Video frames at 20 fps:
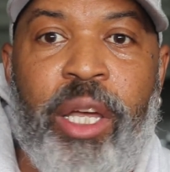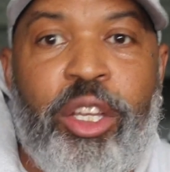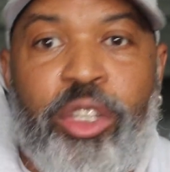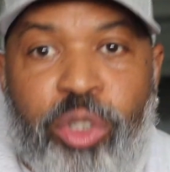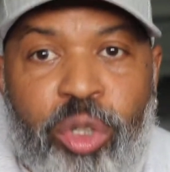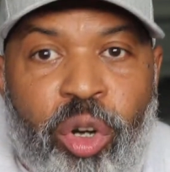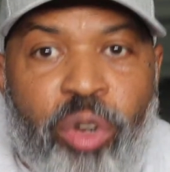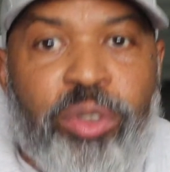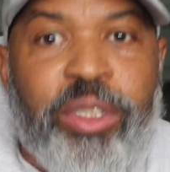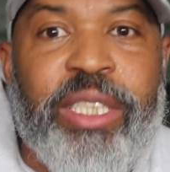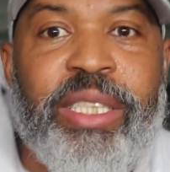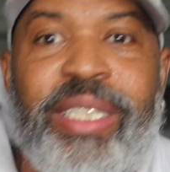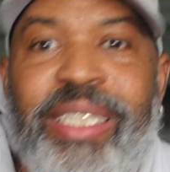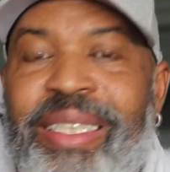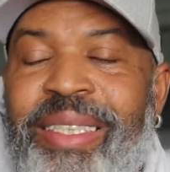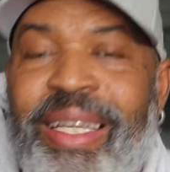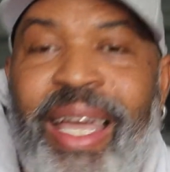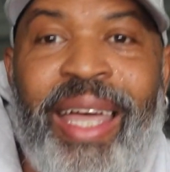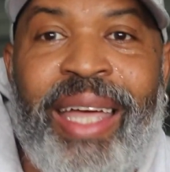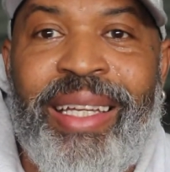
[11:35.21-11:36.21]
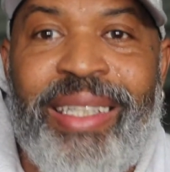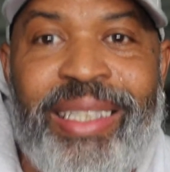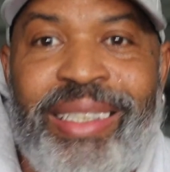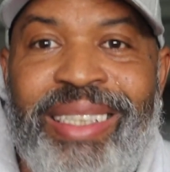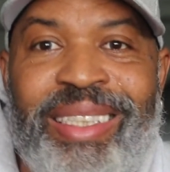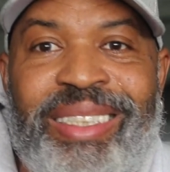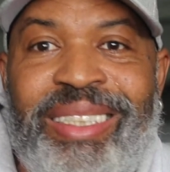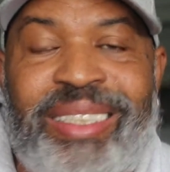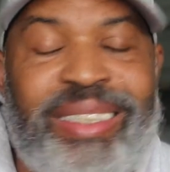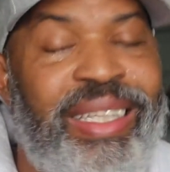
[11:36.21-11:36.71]
You don't need to yank
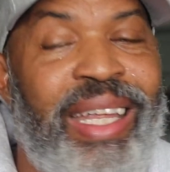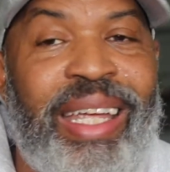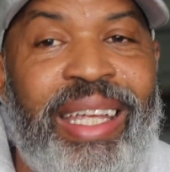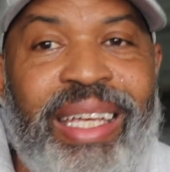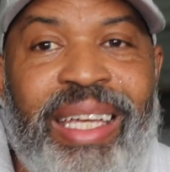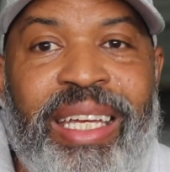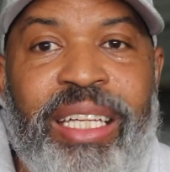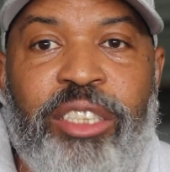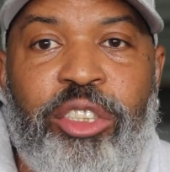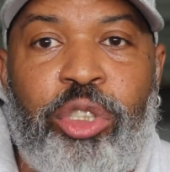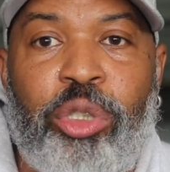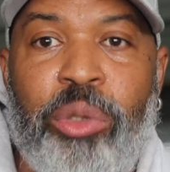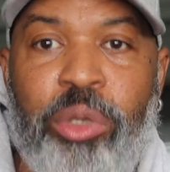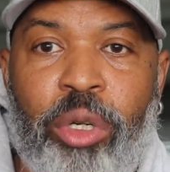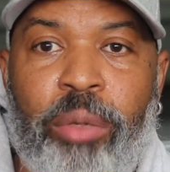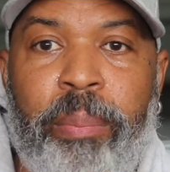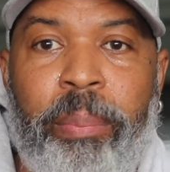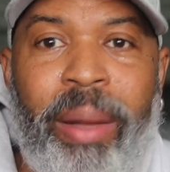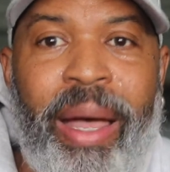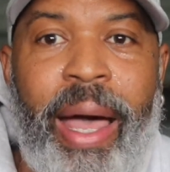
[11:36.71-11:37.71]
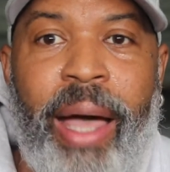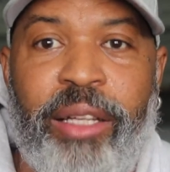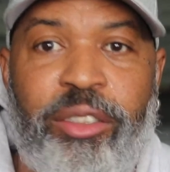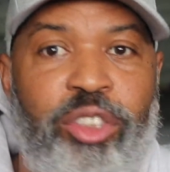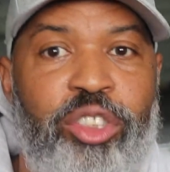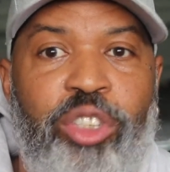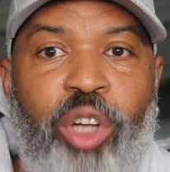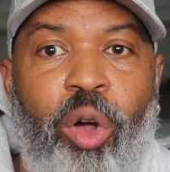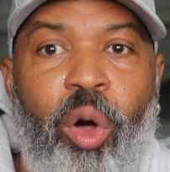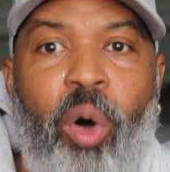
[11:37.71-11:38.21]
the thing into your back.
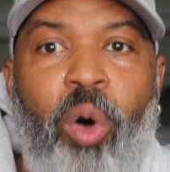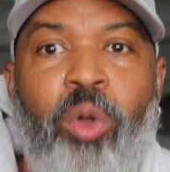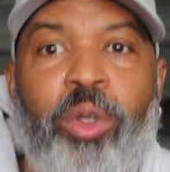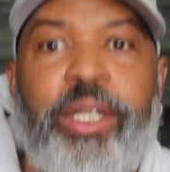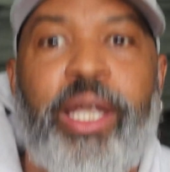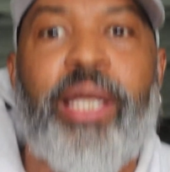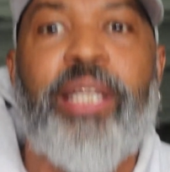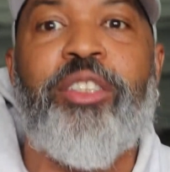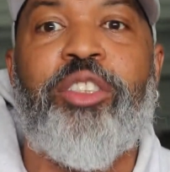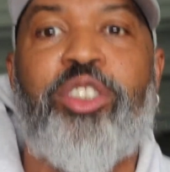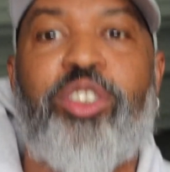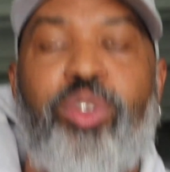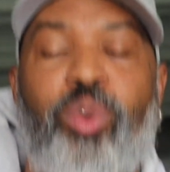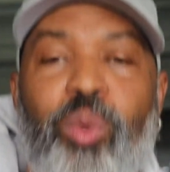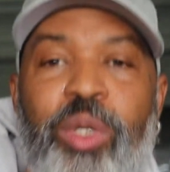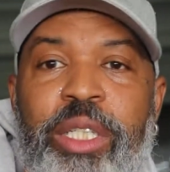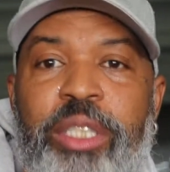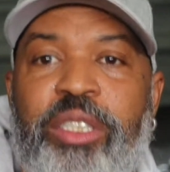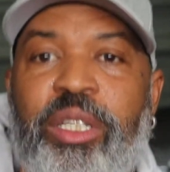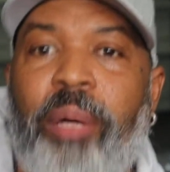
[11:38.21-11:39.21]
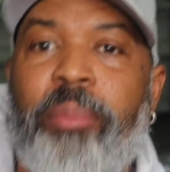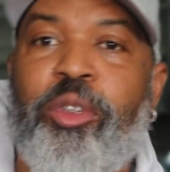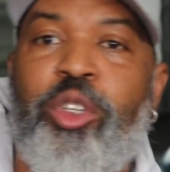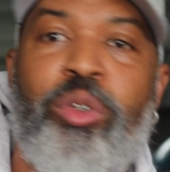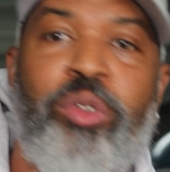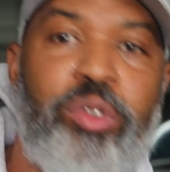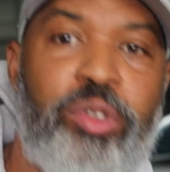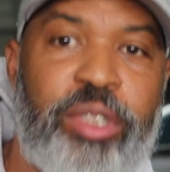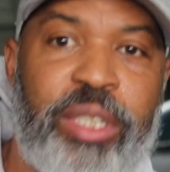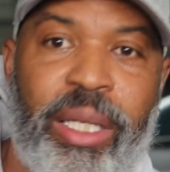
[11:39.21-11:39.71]
Just hold it and squeeze up.
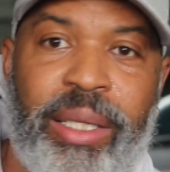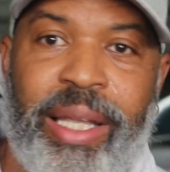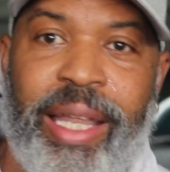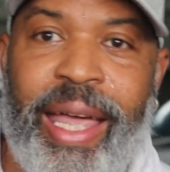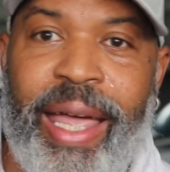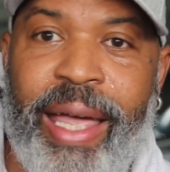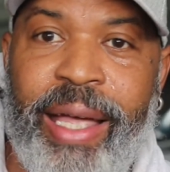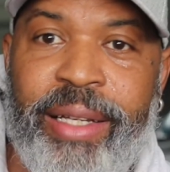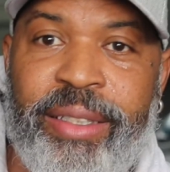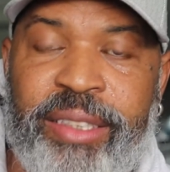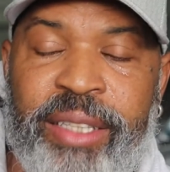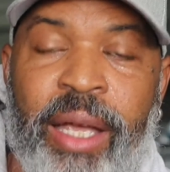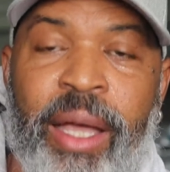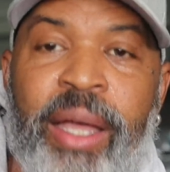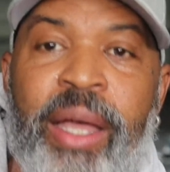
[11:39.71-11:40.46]
Use the legs